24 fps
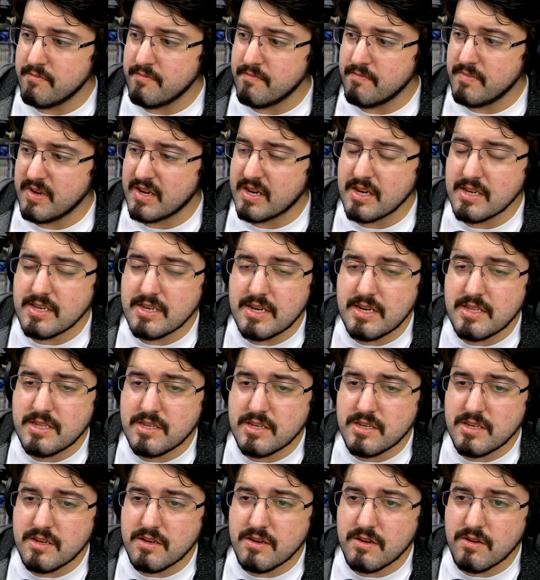because
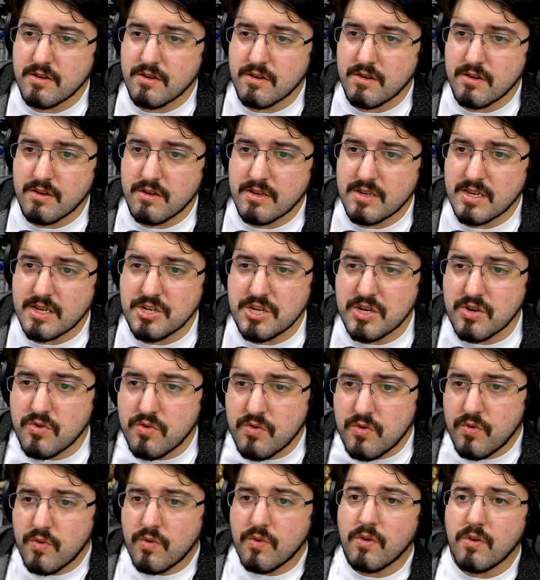it's such a
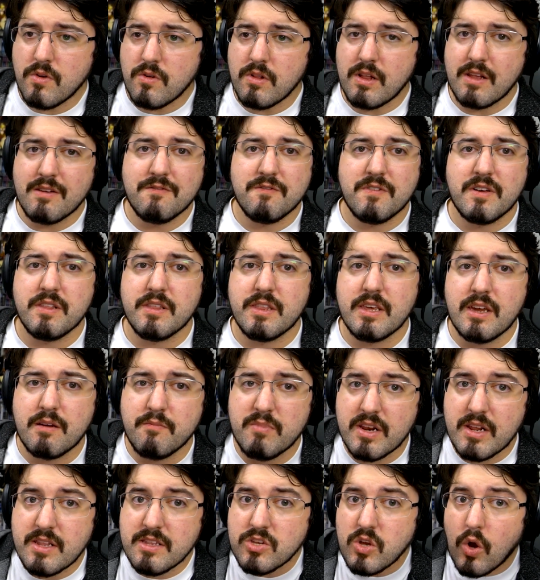cool and fun thing,
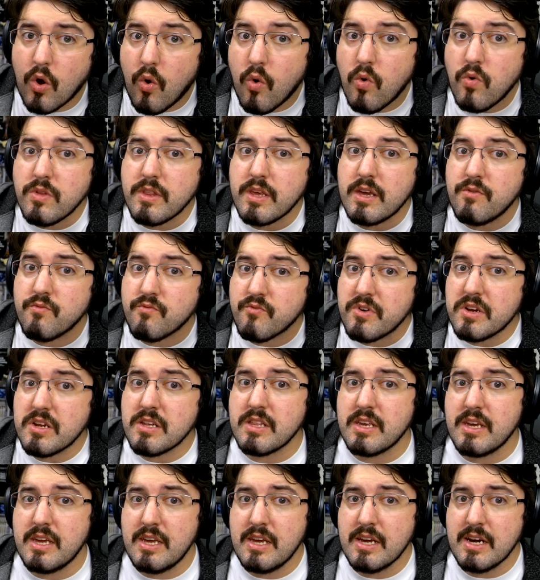but it's only
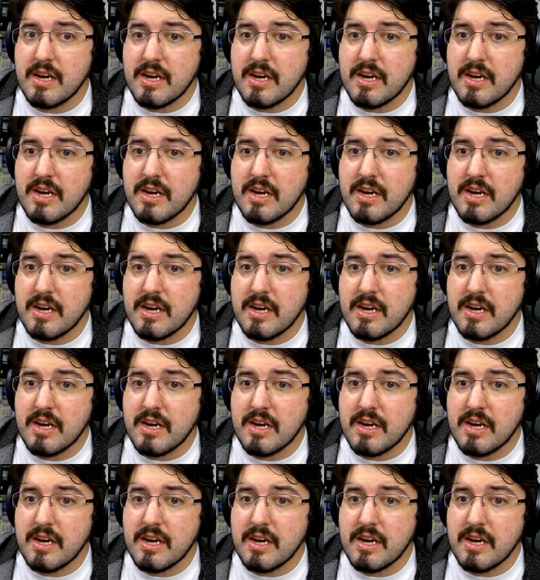really